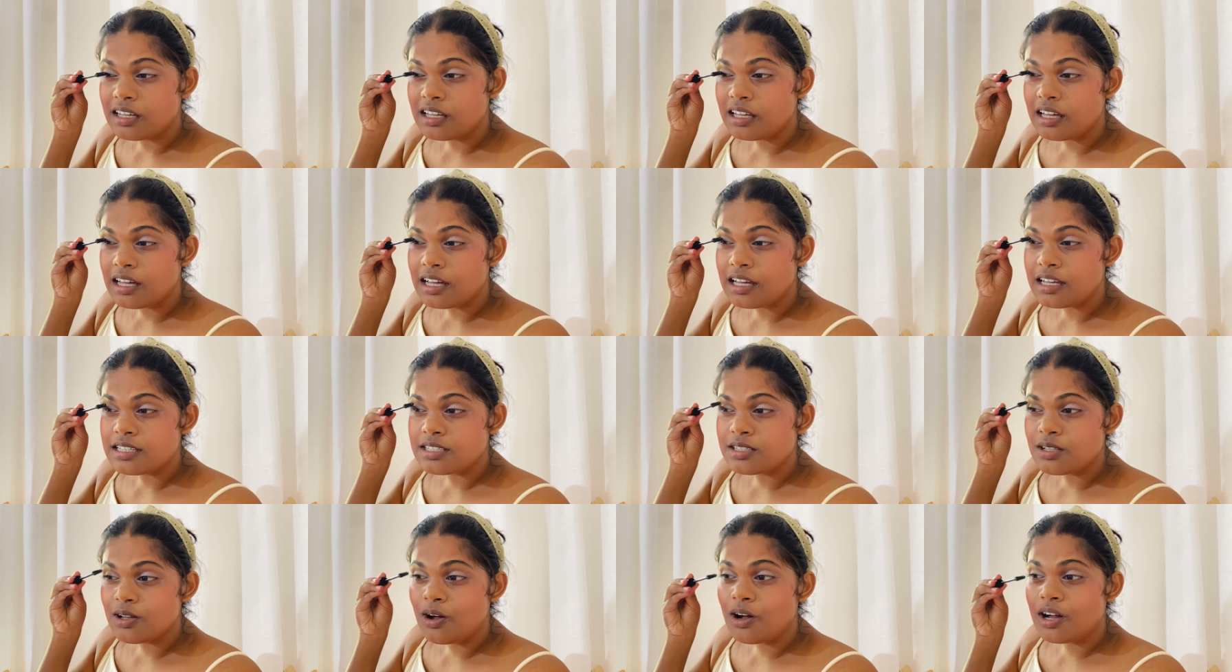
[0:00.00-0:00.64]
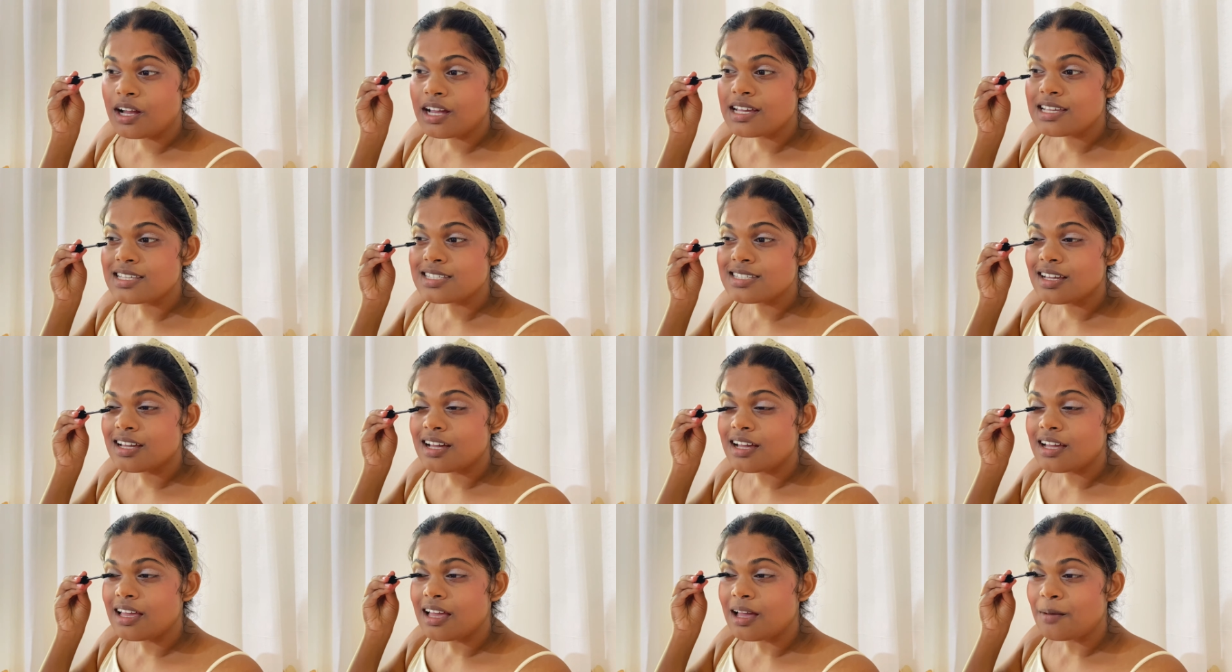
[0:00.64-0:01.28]
As long as
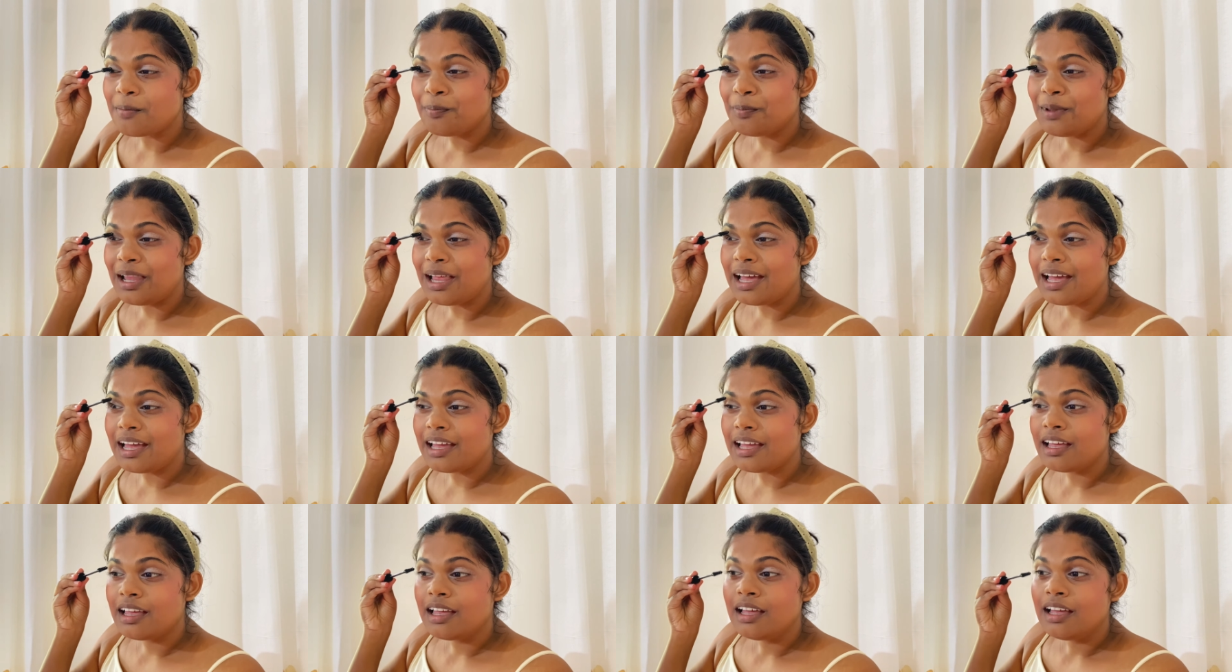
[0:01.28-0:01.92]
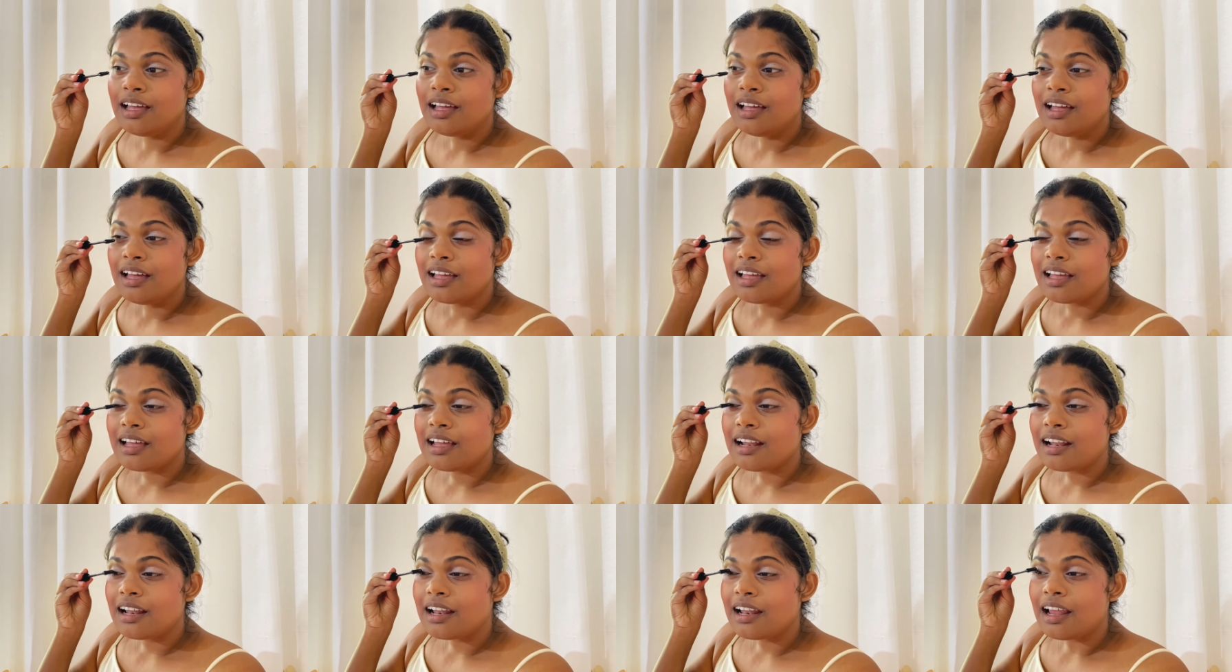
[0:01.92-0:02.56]
I apply
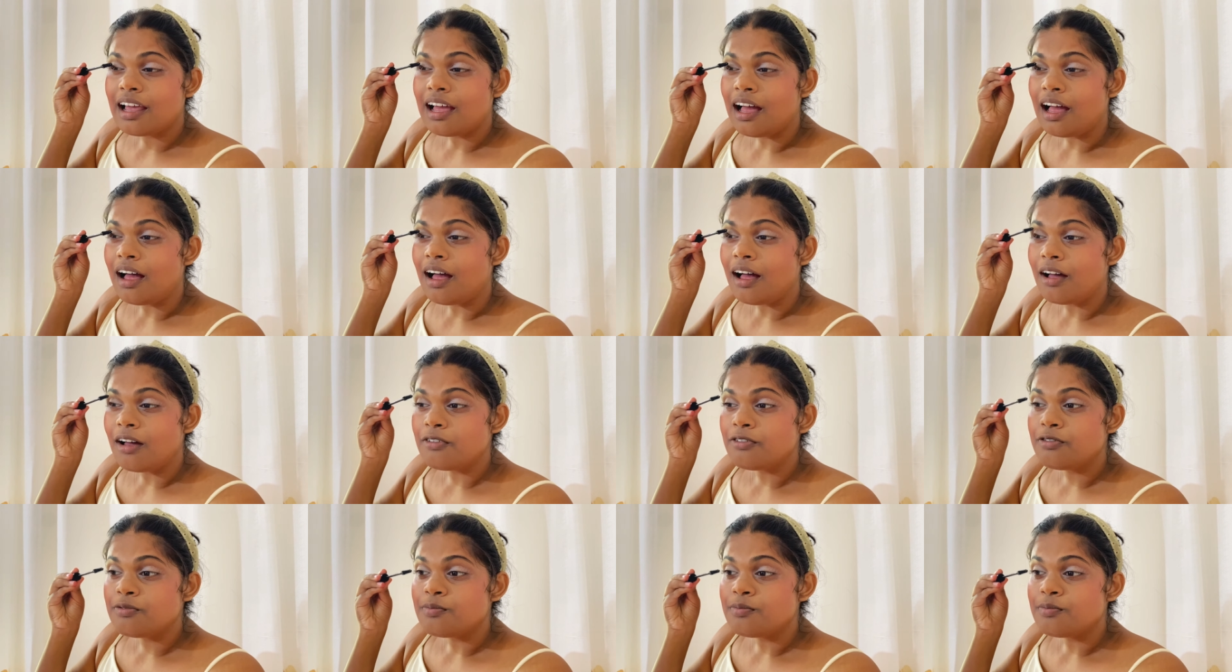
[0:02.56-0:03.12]
enough